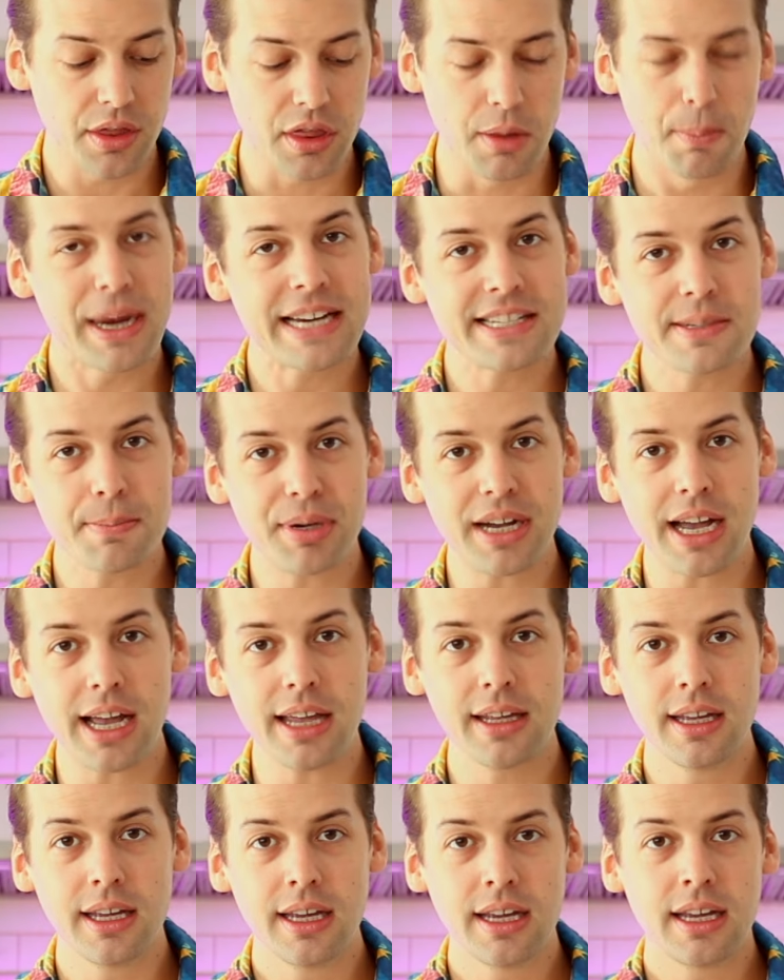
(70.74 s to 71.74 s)
The Mason
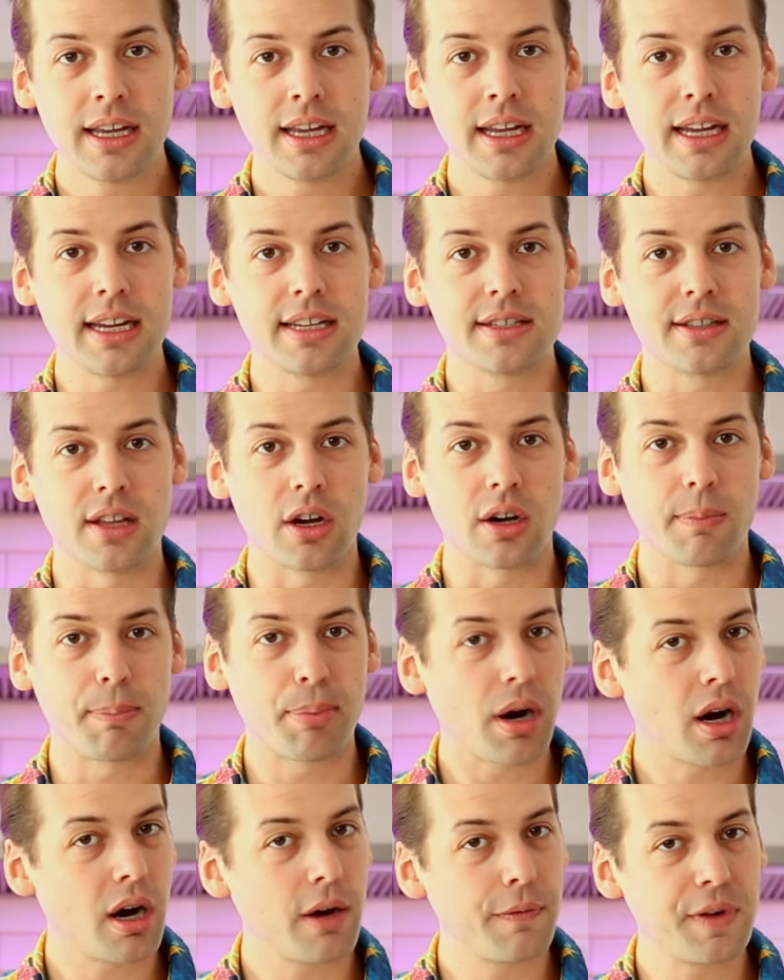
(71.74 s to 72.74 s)
Pot is the
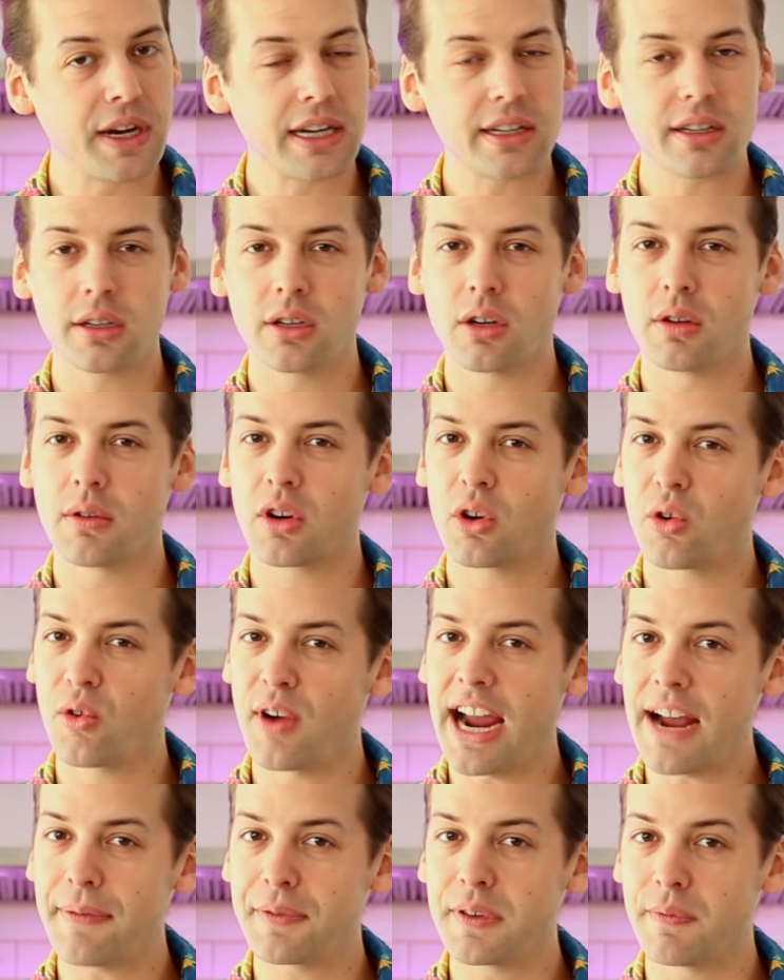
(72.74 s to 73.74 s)
perfect
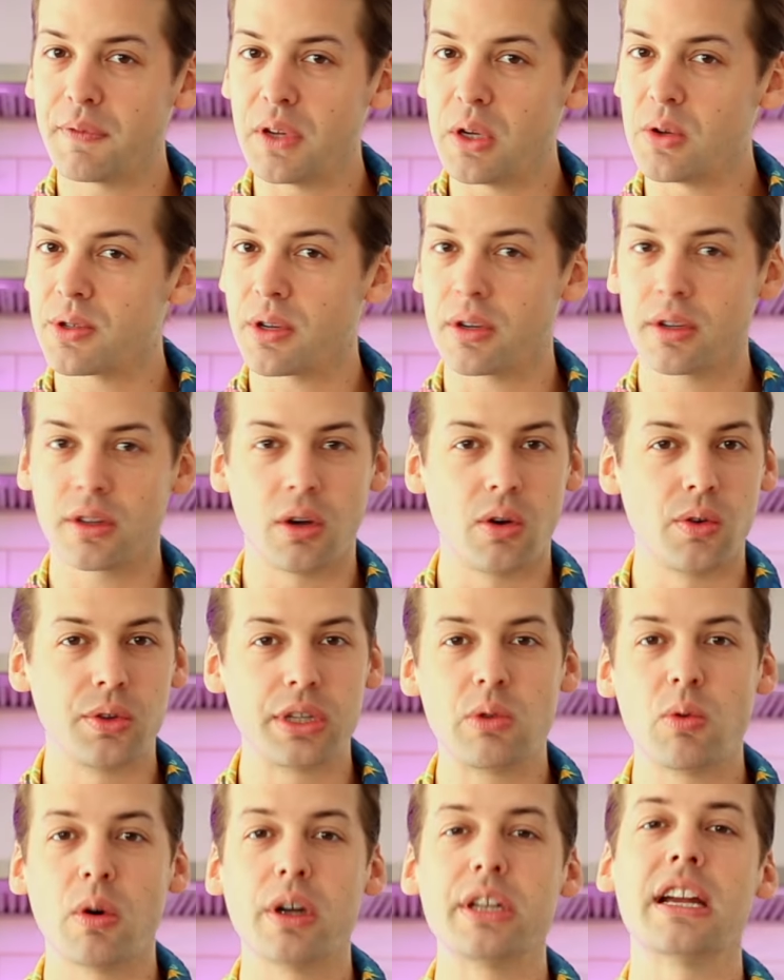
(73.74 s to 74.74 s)
craft infuser, the
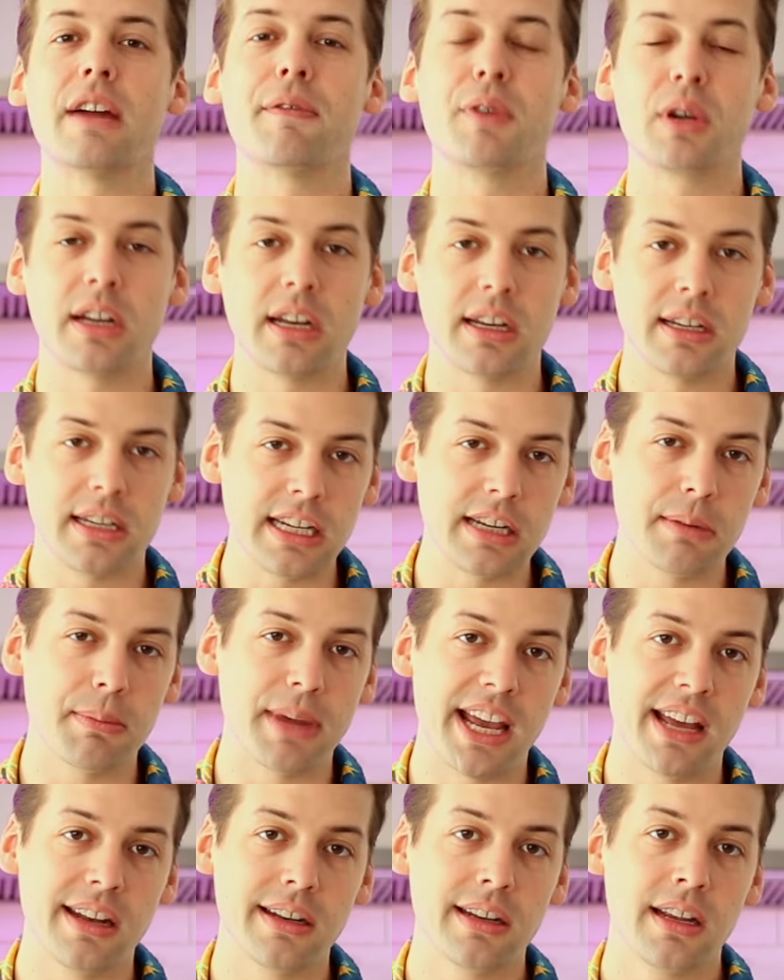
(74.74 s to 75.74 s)
only one you're ever gonna need,
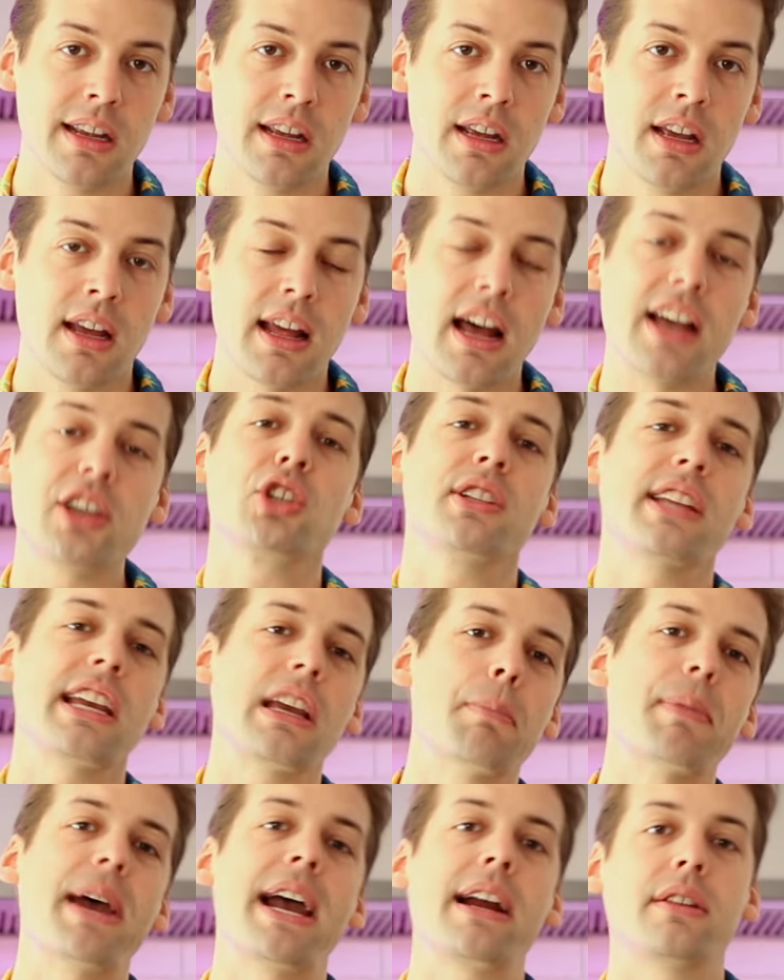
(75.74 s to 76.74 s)
man. I should
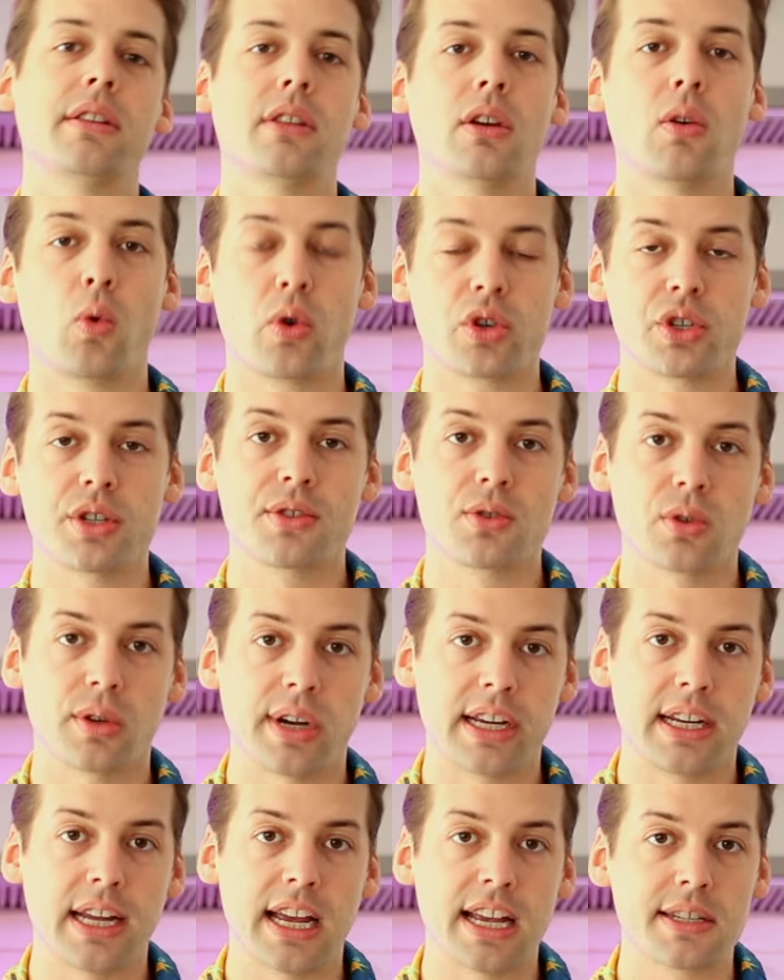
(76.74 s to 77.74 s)
take it back to the origin
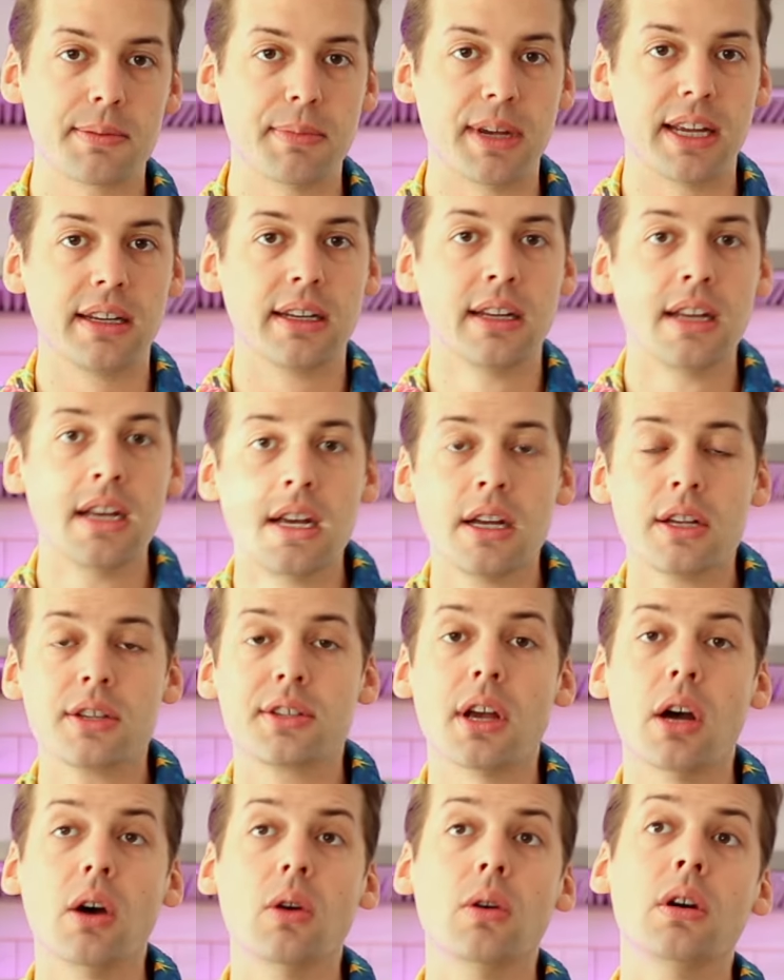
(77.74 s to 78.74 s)
story, I guess, man.
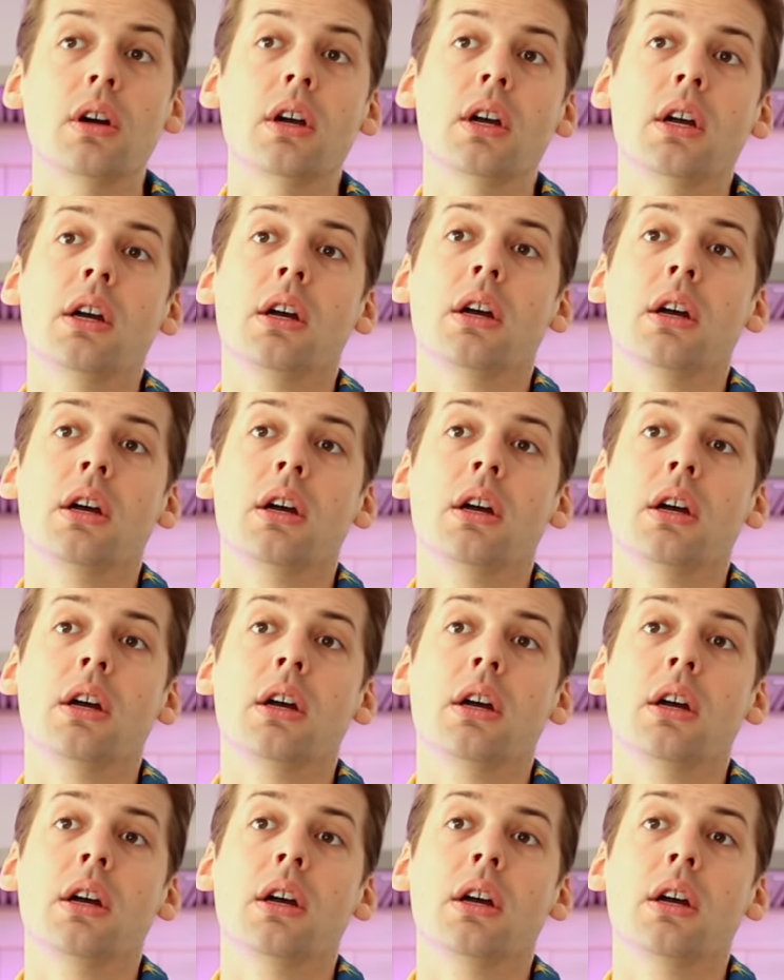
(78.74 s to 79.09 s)
So